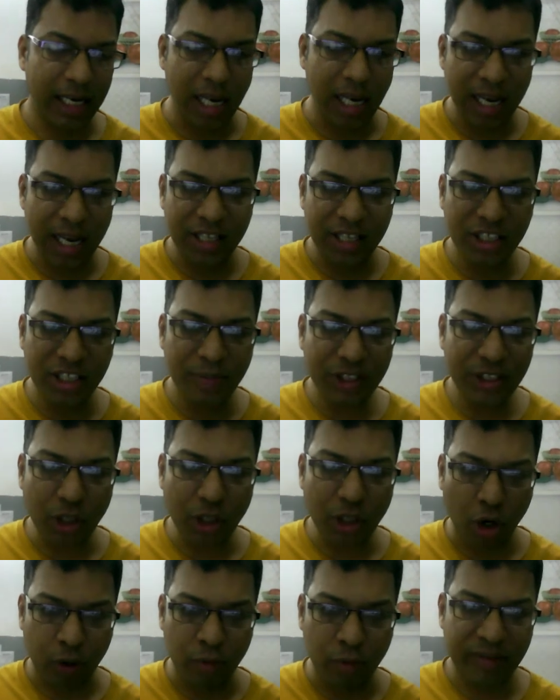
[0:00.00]
AIAG means
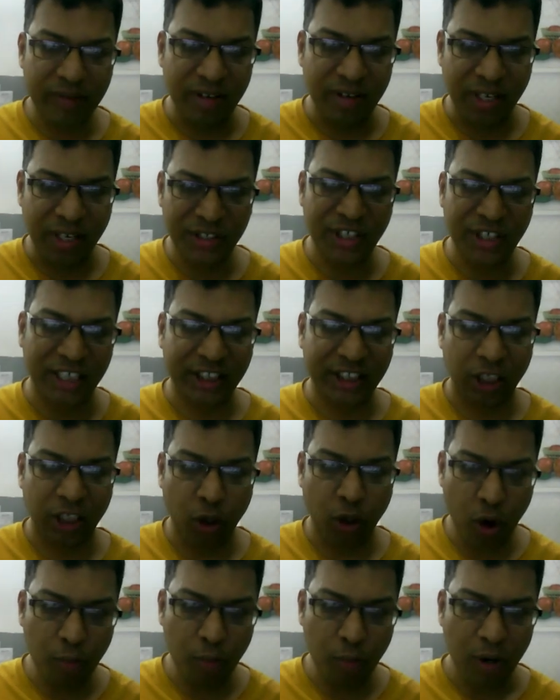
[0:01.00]
Automotive Industry Action
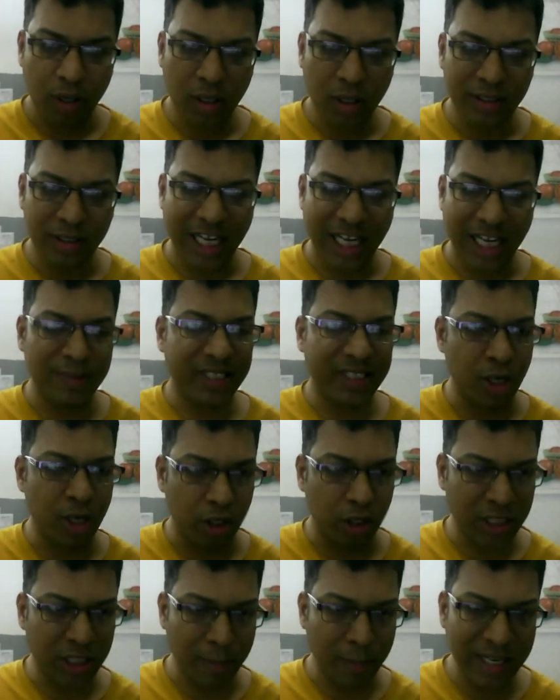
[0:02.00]
Group, that is in
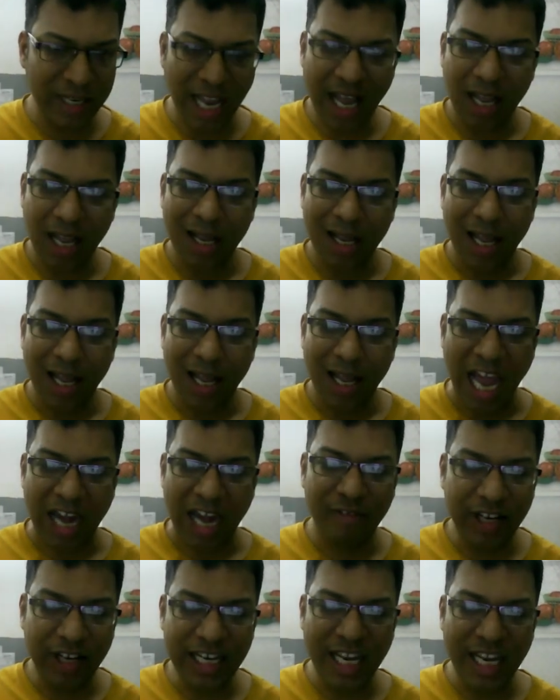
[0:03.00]
North America,
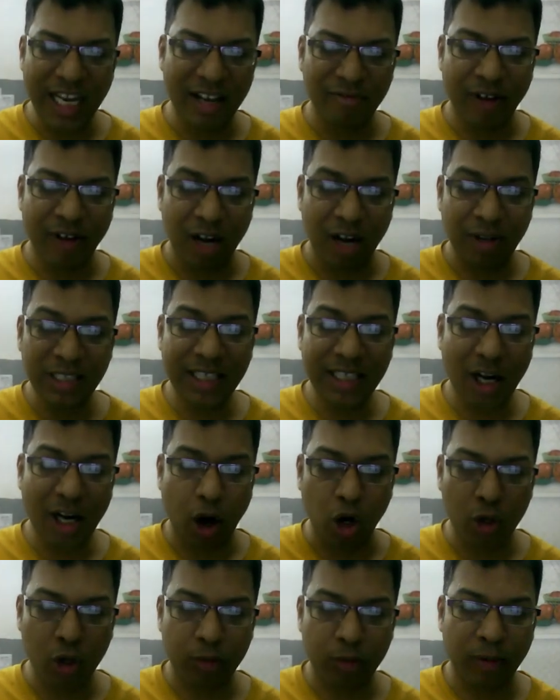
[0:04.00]
and VDA, Varvandar
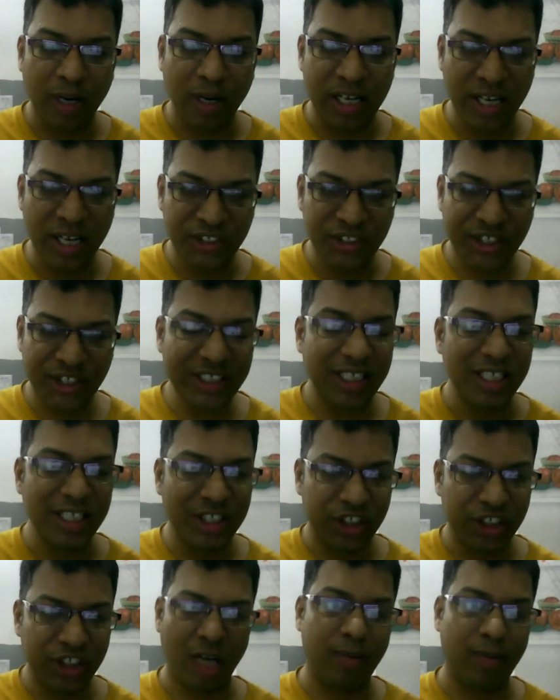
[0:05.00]
Automobile Industries,
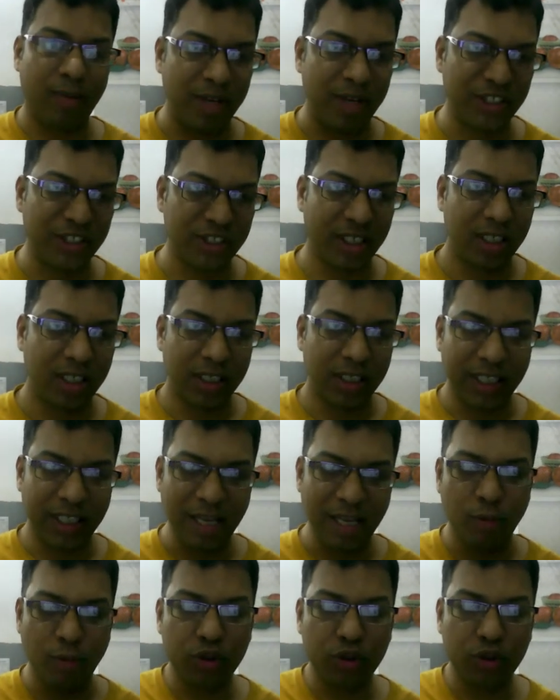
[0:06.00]
German based.
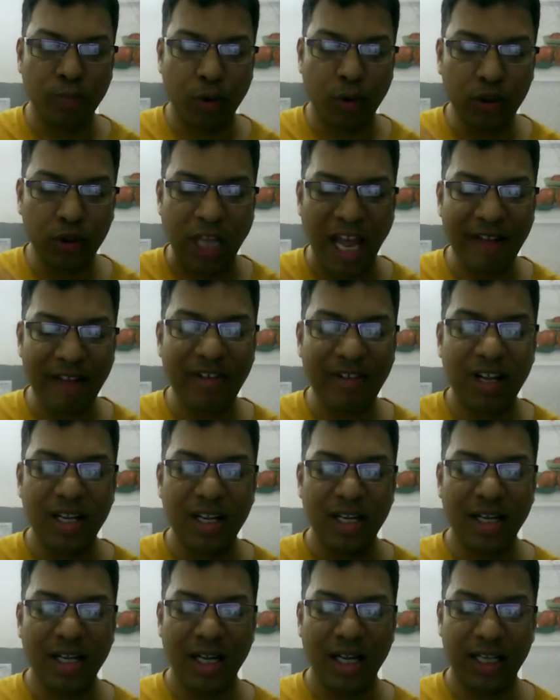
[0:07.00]
They both have
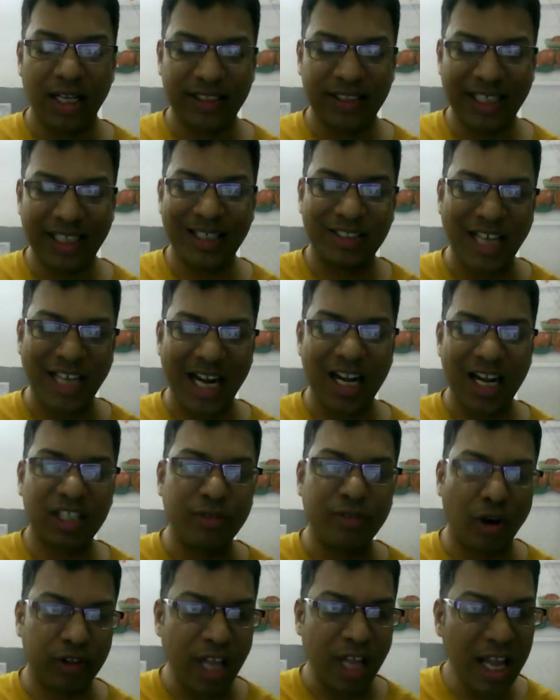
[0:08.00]
set the standards
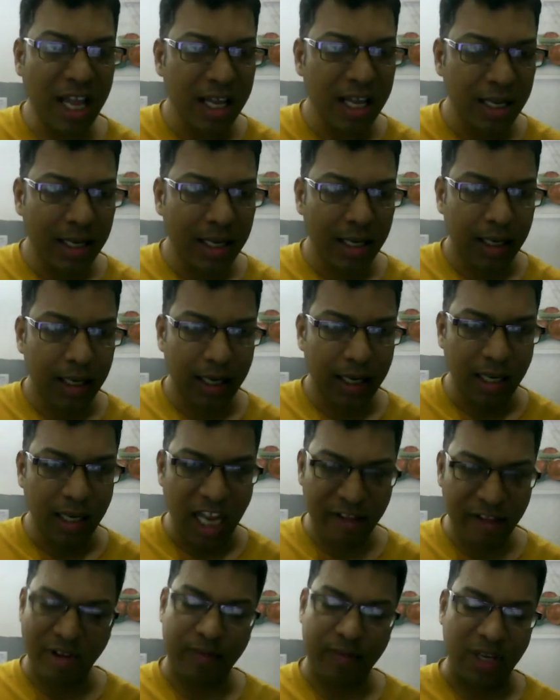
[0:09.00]
for the
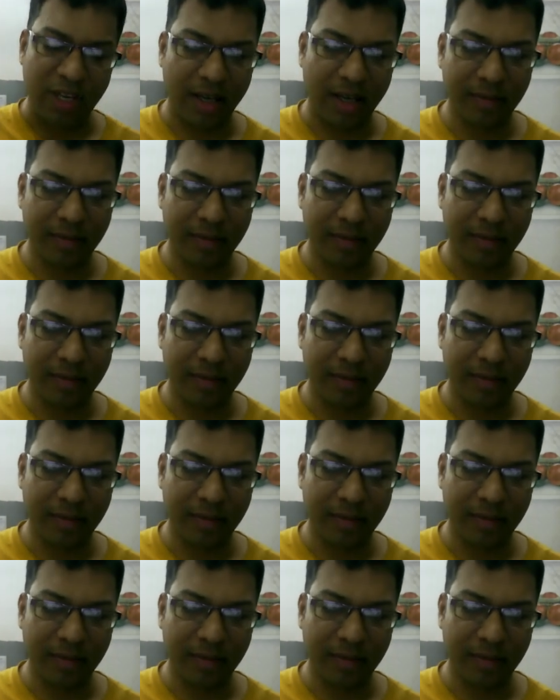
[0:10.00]
FMEA.